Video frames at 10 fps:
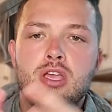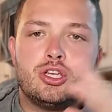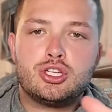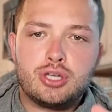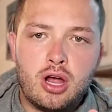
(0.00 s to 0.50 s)

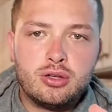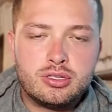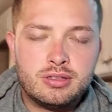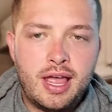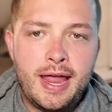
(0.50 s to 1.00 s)

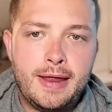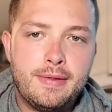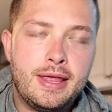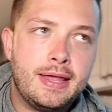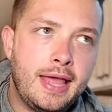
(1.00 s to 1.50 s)
struggles late
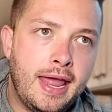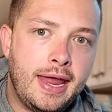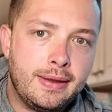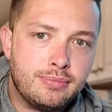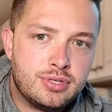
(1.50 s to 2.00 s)
in
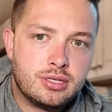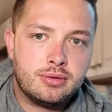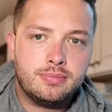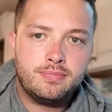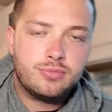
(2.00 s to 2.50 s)
games.
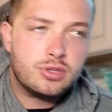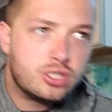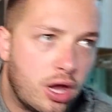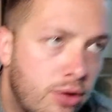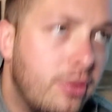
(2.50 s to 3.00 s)

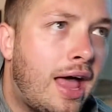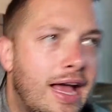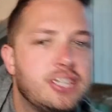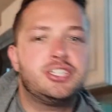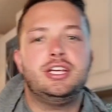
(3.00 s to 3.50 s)
So
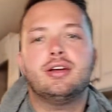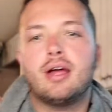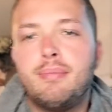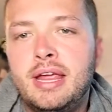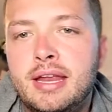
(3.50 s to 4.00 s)
last year,
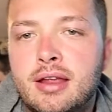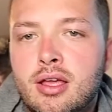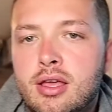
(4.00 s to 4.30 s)
I mean,